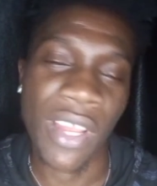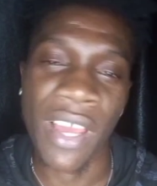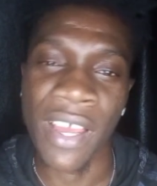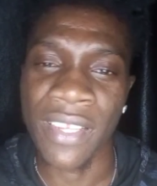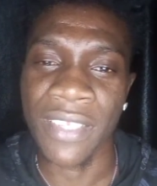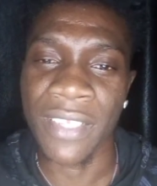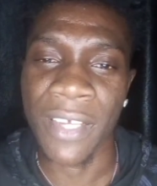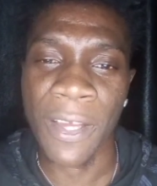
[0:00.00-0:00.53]

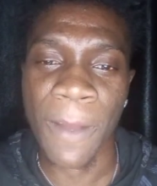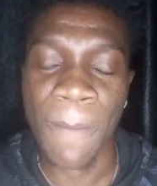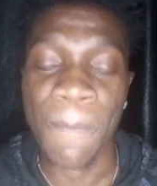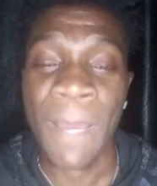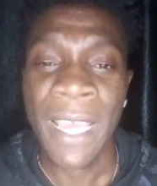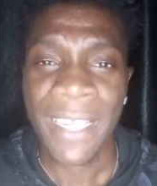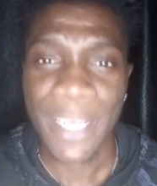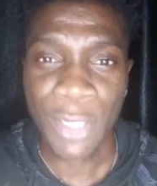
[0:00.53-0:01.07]

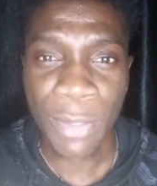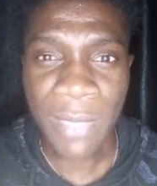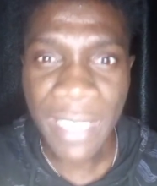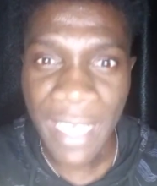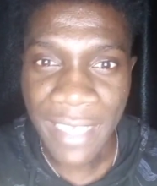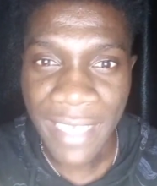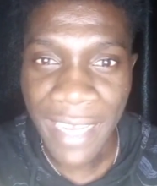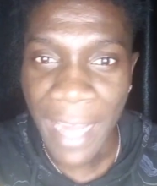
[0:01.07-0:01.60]
And there's something
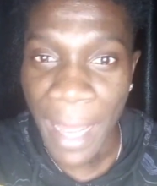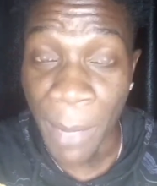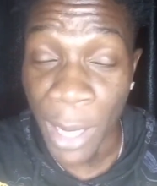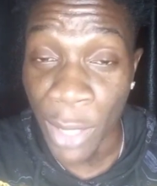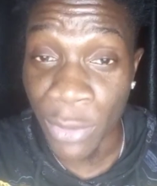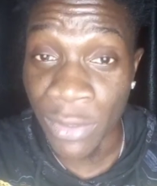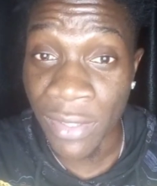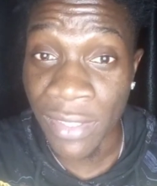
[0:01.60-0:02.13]
I said
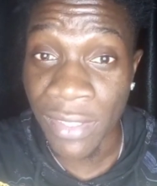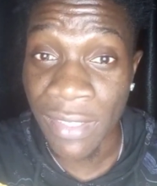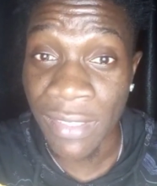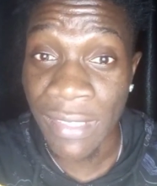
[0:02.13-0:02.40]
about